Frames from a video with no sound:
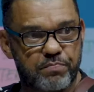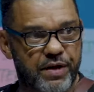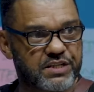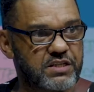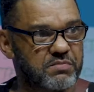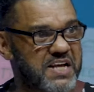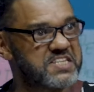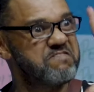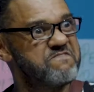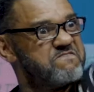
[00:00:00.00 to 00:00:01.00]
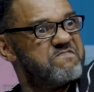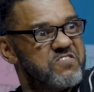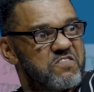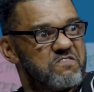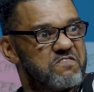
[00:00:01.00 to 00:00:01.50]
language, and
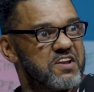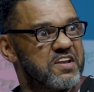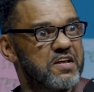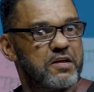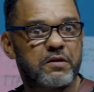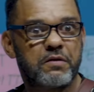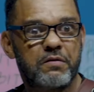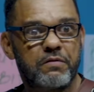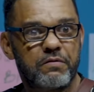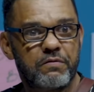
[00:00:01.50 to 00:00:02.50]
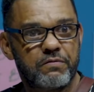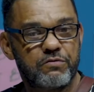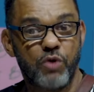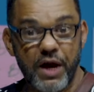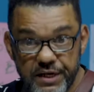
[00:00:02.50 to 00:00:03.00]
how they say their
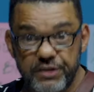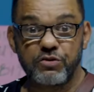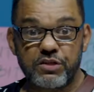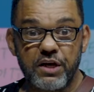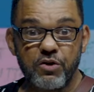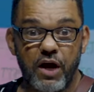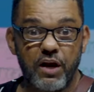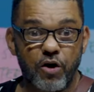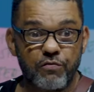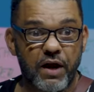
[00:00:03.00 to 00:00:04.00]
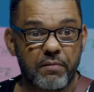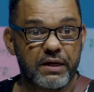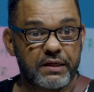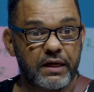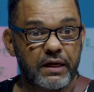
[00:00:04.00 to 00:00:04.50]
lines. See how
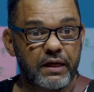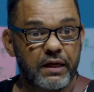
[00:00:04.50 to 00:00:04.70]
the